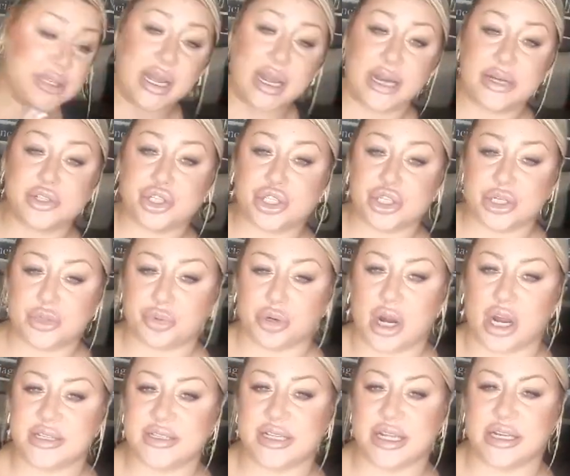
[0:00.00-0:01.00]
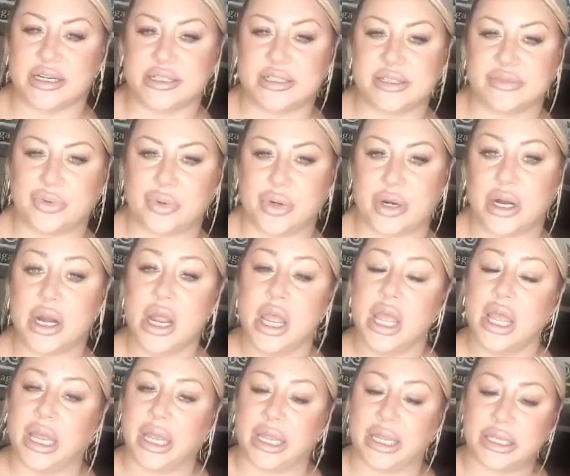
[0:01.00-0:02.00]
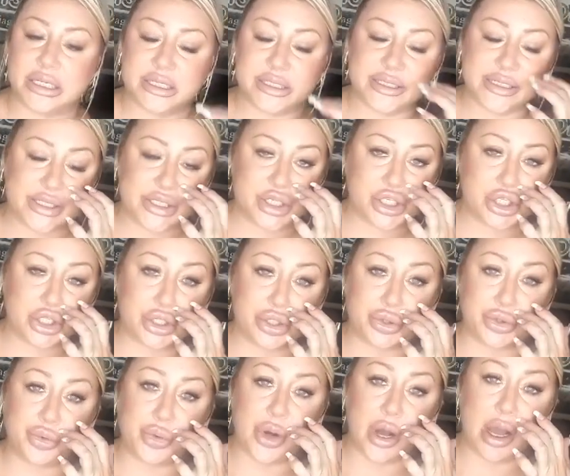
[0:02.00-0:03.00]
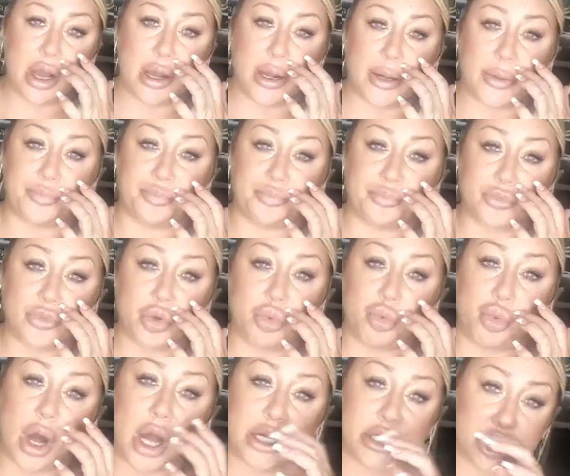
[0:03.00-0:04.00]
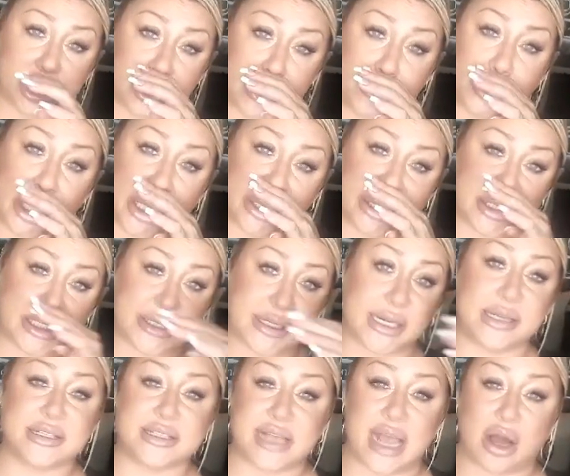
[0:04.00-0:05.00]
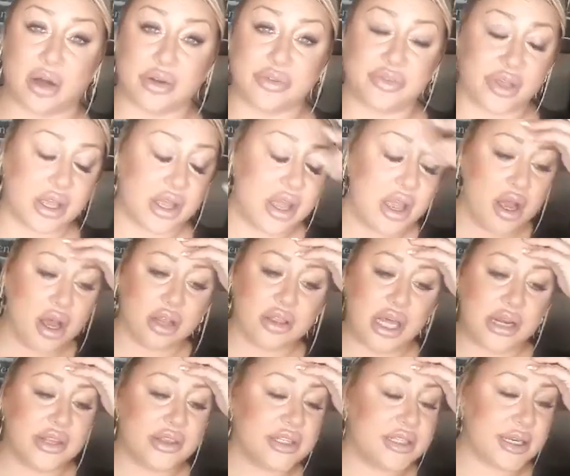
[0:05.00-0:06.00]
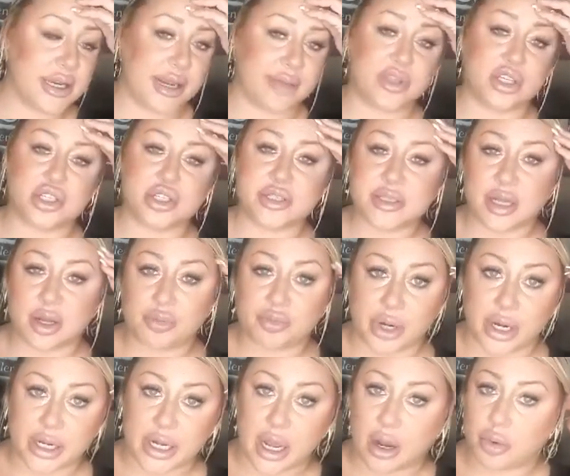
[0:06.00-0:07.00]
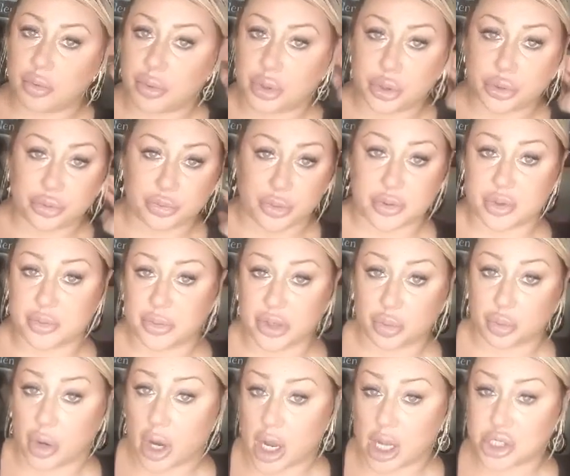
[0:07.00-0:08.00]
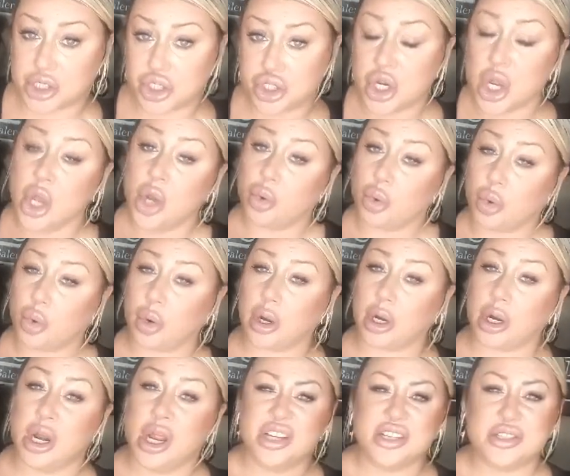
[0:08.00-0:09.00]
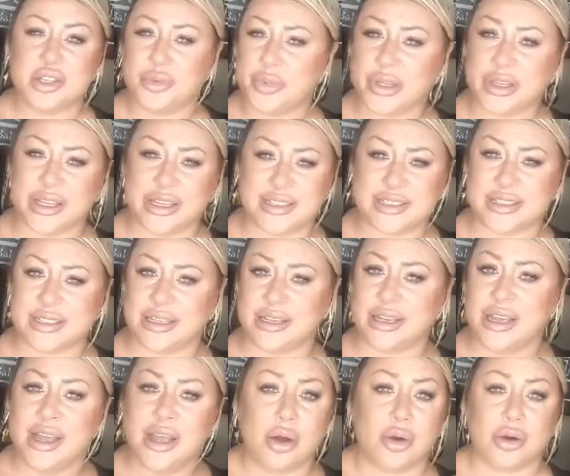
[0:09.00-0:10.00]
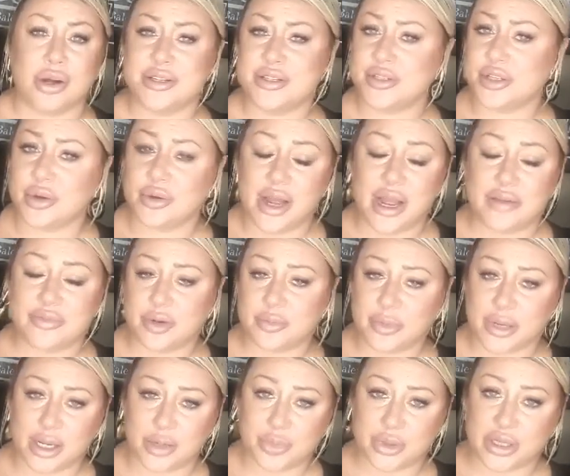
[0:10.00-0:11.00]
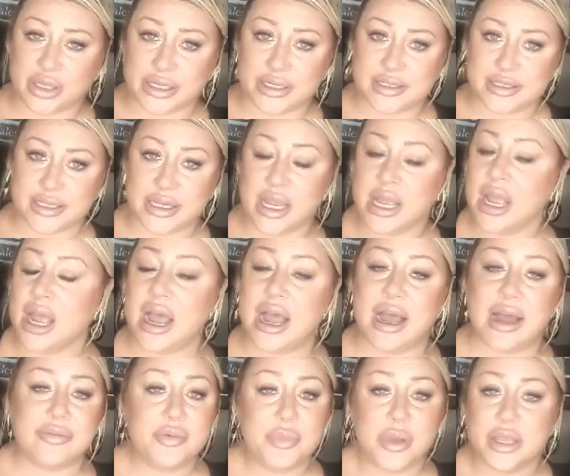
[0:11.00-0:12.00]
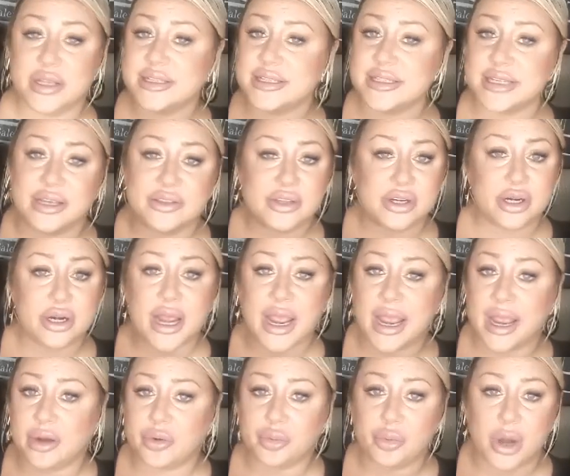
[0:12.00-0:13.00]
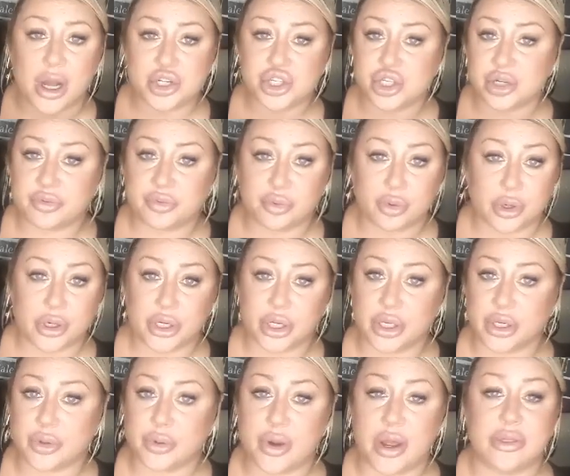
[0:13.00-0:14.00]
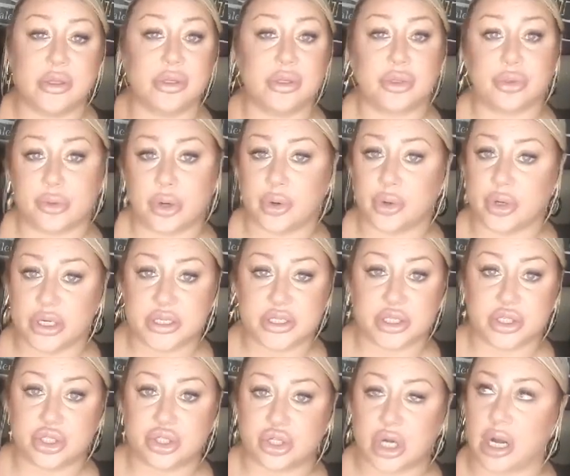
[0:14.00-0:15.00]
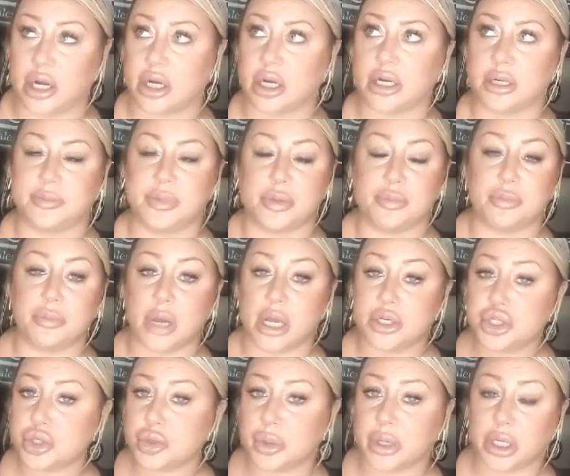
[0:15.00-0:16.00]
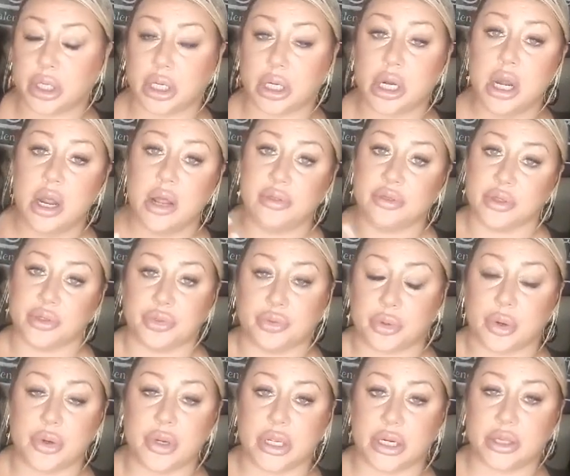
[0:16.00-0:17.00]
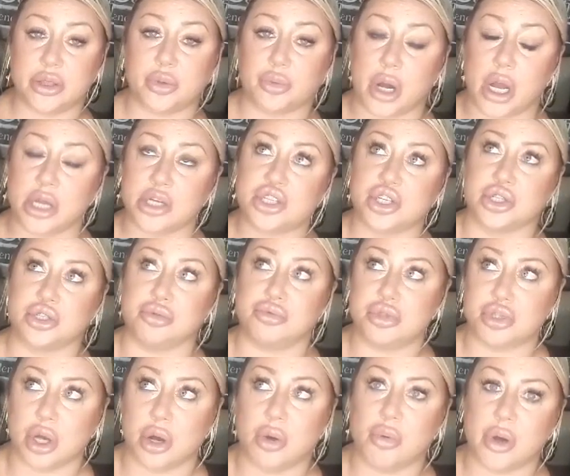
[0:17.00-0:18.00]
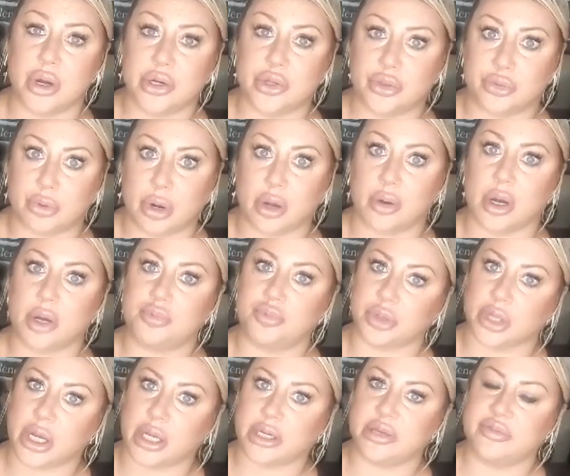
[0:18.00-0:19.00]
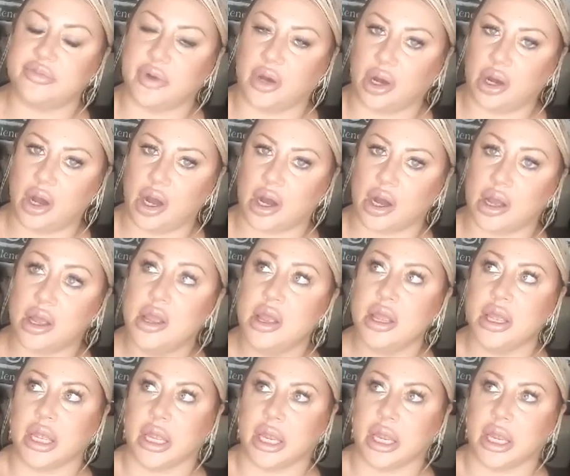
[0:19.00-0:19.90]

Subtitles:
what the hydrogen peroxide is for, is to wash the blood stains out of it. A lot of the time they just come right out when you throw them in the wash. Or don't be lazy, or don't have your man be lazy. Have him stand there and hand wash it for you and then throw it into the dryer. It'll be much quicker than throwing it in the wash, and you don't want to throw a bloody faja